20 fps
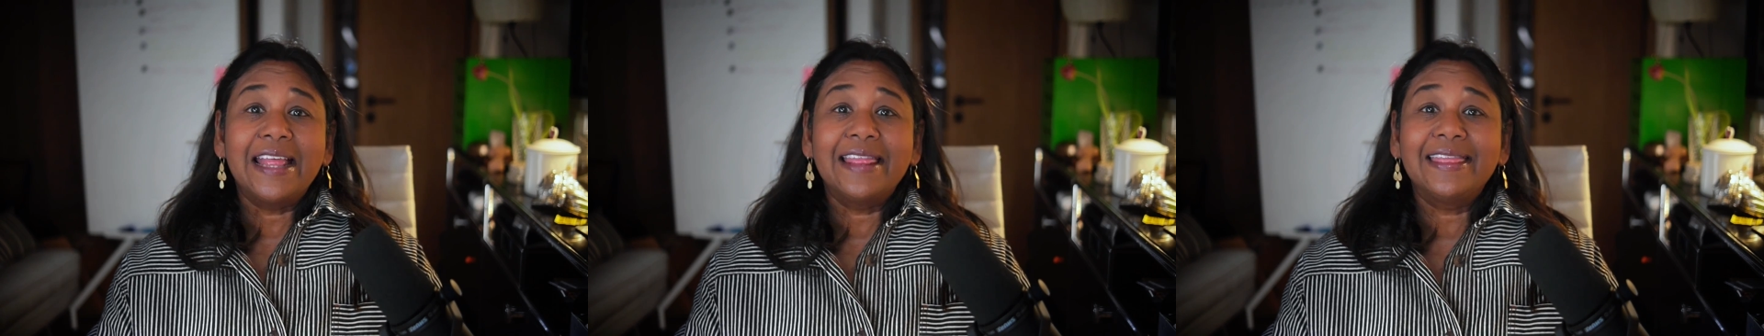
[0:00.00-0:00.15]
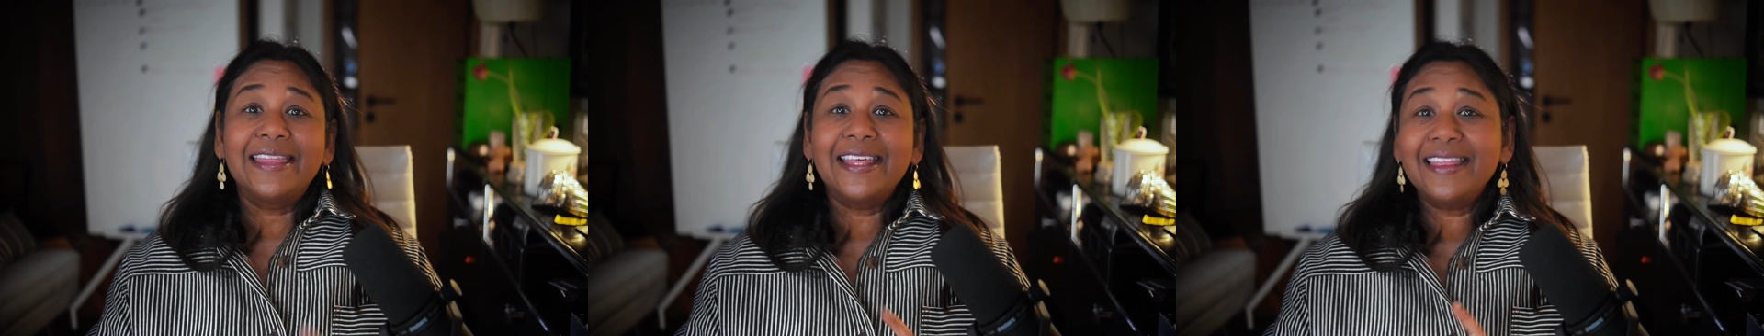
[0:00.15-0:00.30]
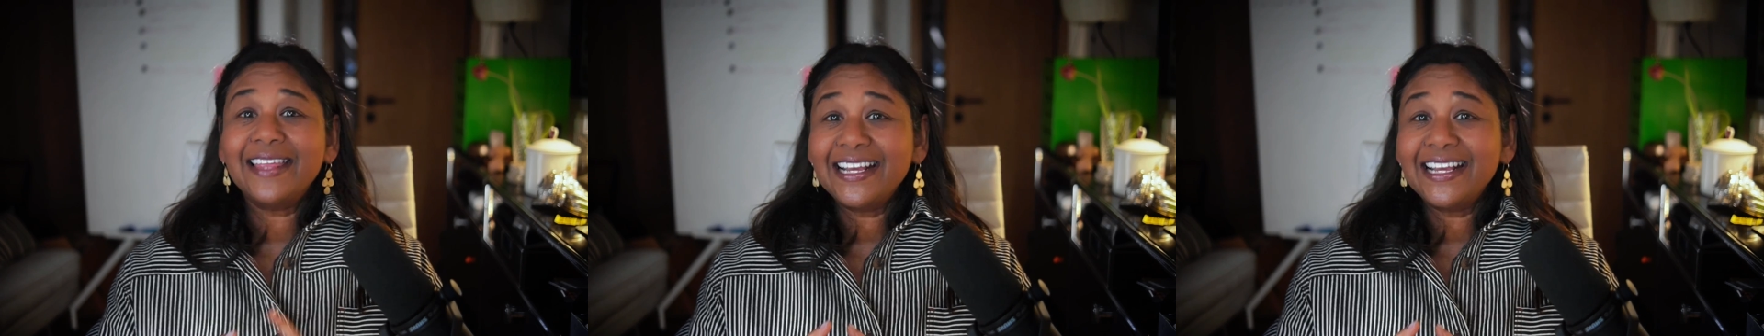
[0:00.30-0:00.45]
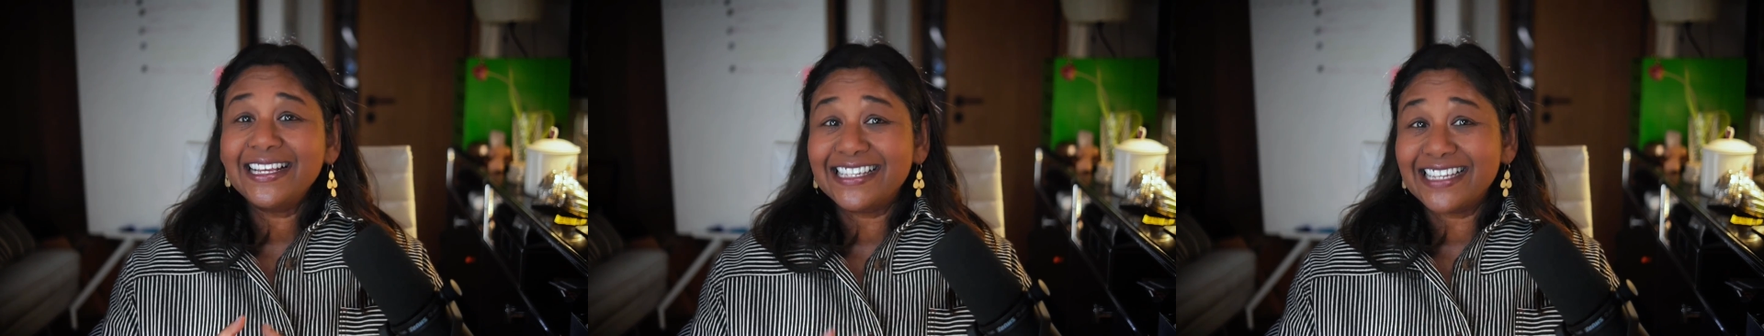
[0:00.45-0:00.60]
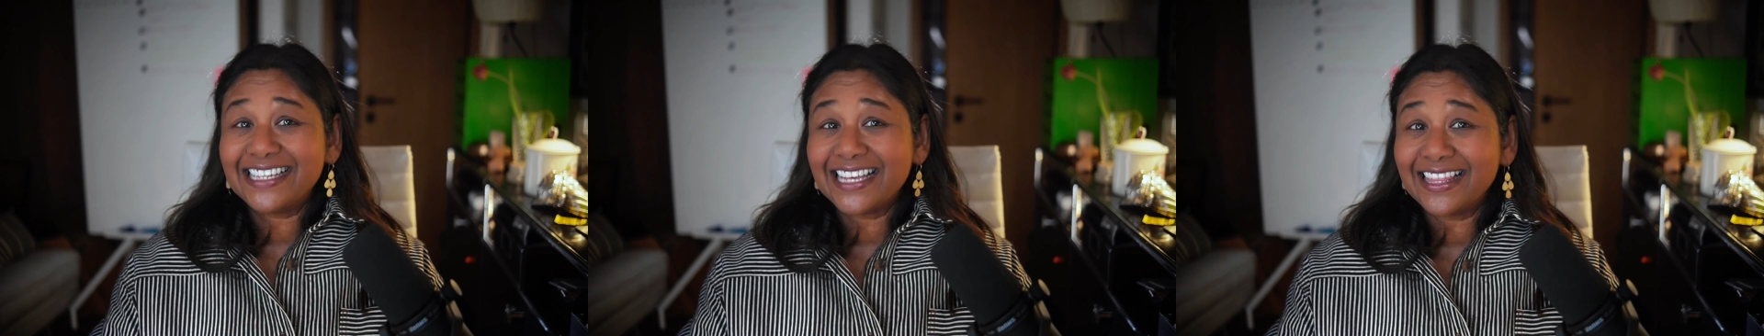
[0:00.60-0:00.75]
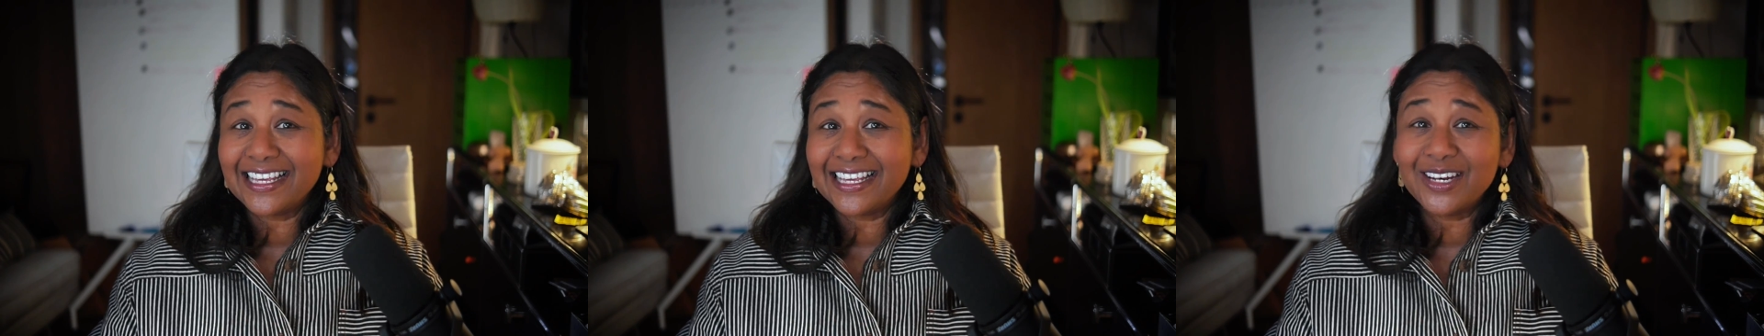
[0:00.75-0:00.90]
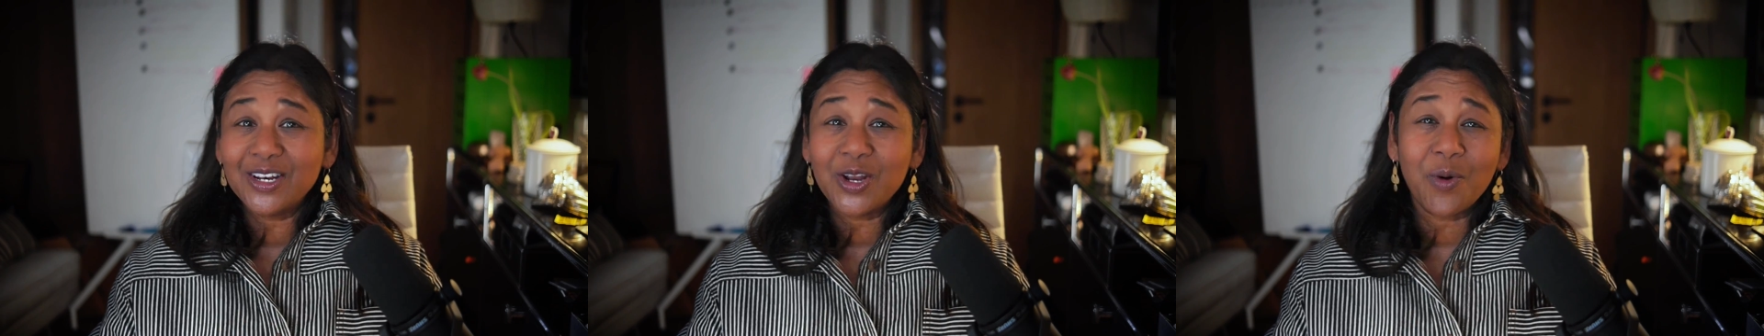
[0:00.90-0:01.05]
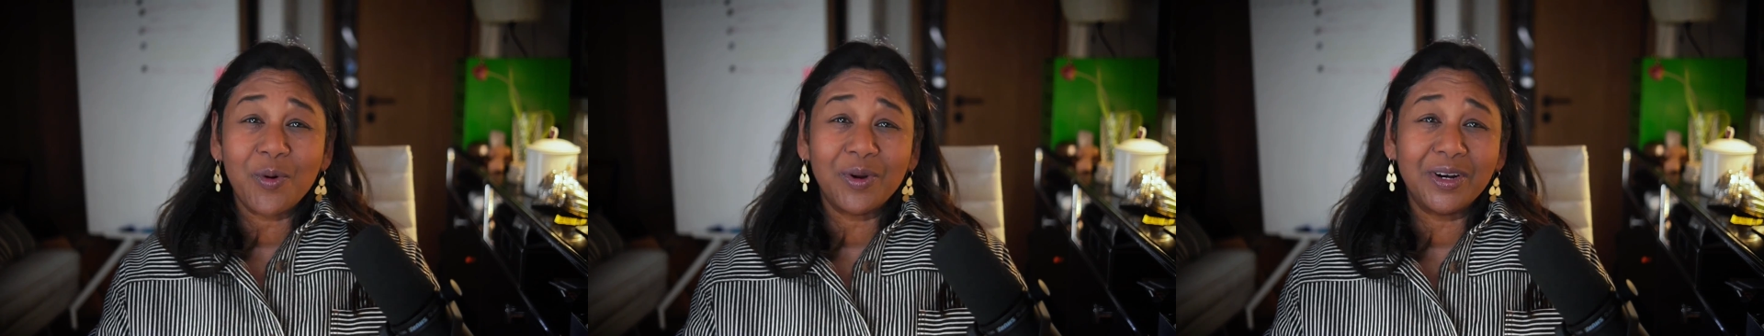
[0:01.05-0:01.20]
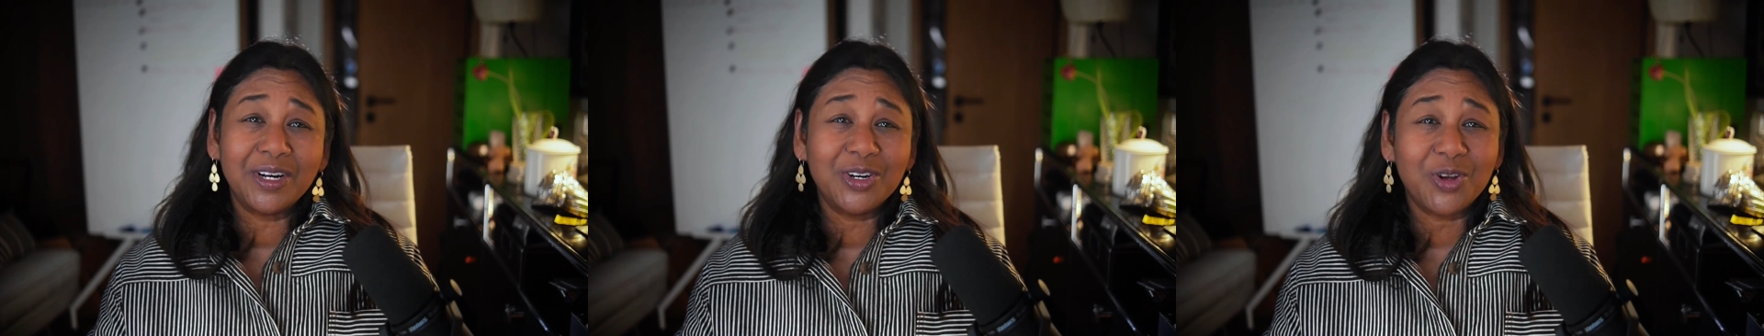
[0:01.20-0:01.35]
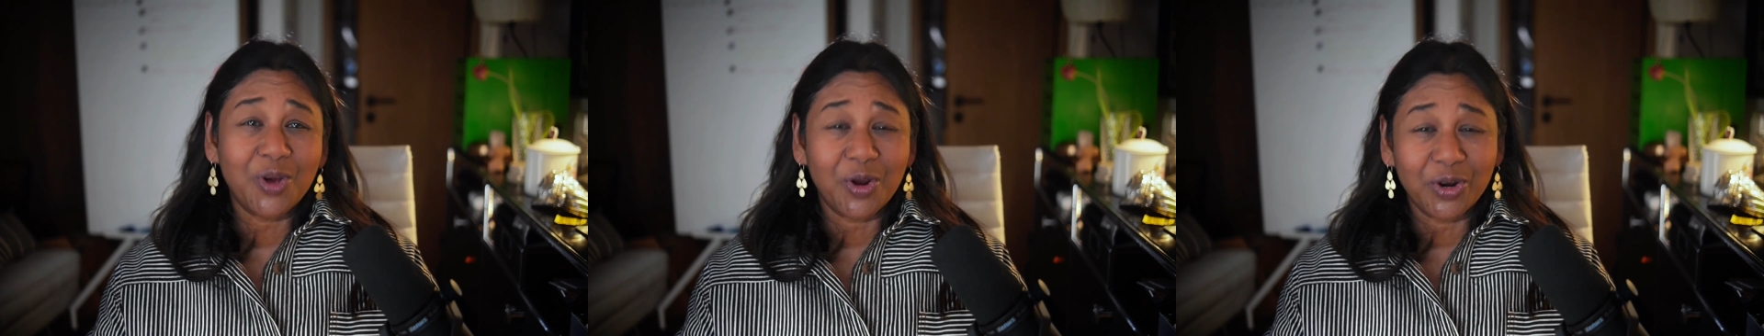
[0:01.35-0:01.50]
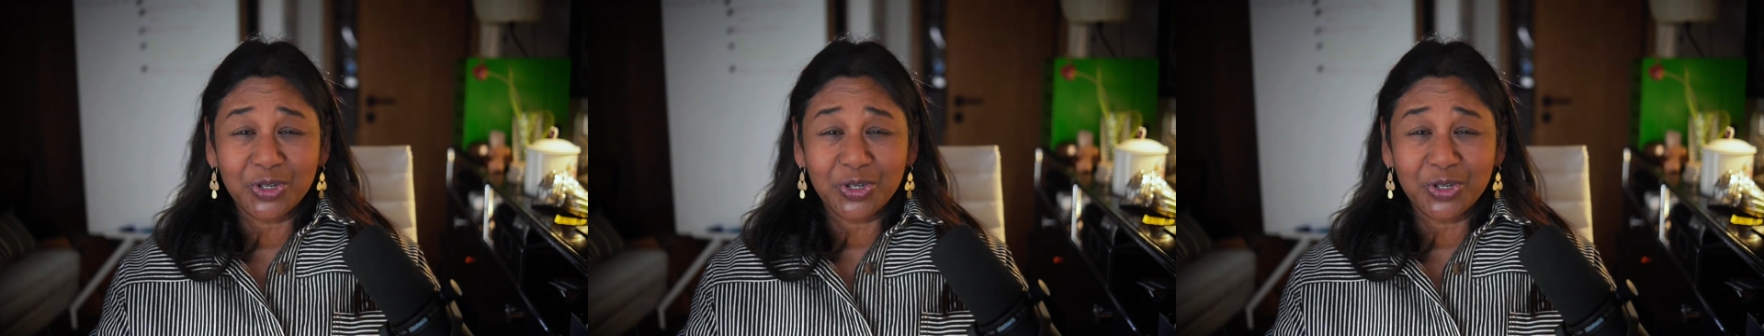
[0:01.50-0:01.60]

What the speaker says: Then they said that no one had got